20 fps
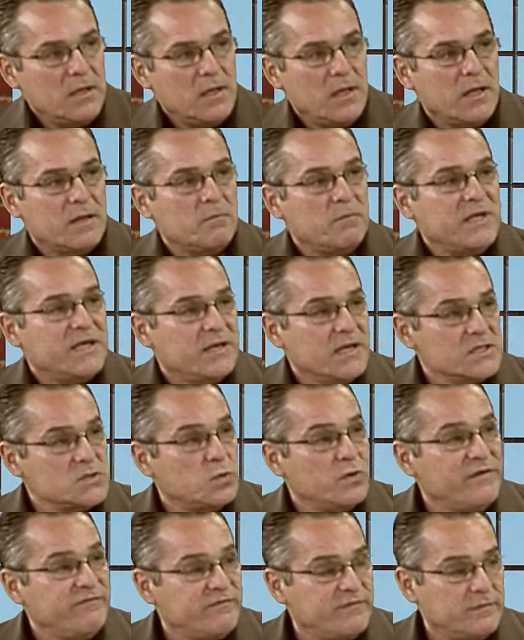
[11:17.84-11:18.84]
and because
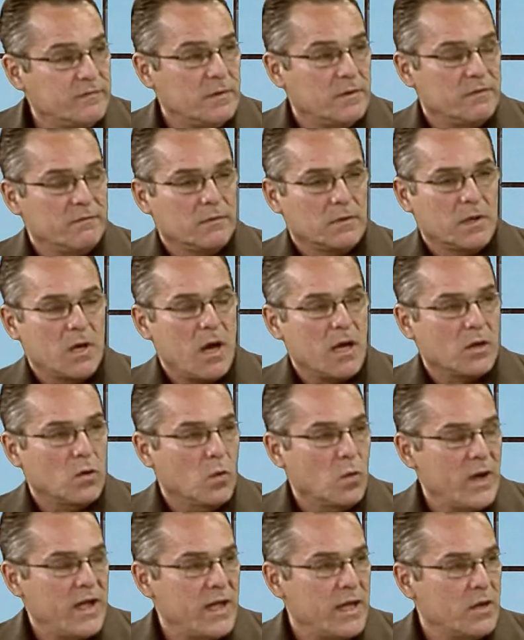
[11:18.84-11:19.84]
we've gone
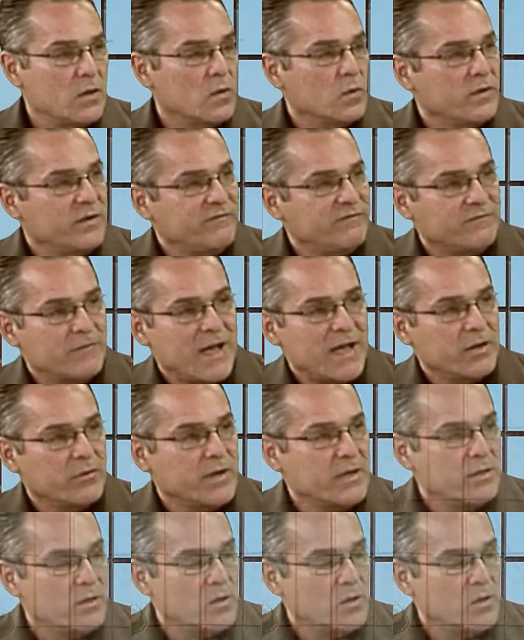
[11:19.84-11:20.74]
away or we've migrated